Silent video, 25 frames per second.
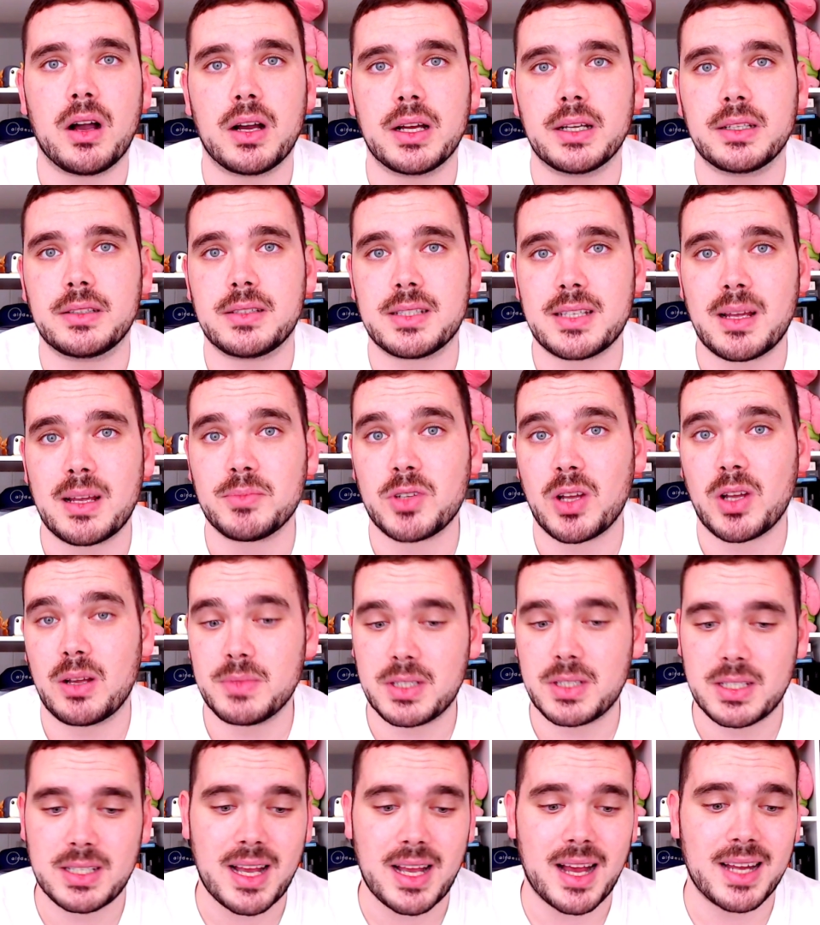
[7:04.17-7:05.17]
I
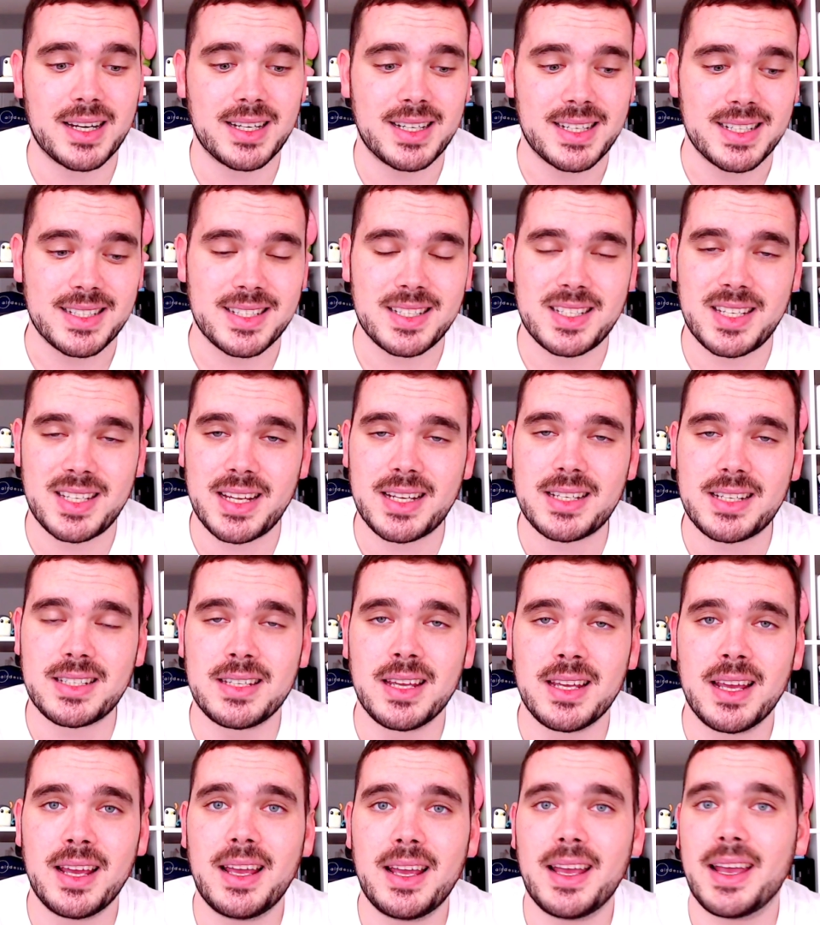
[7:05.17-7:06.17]
sometimes started at 6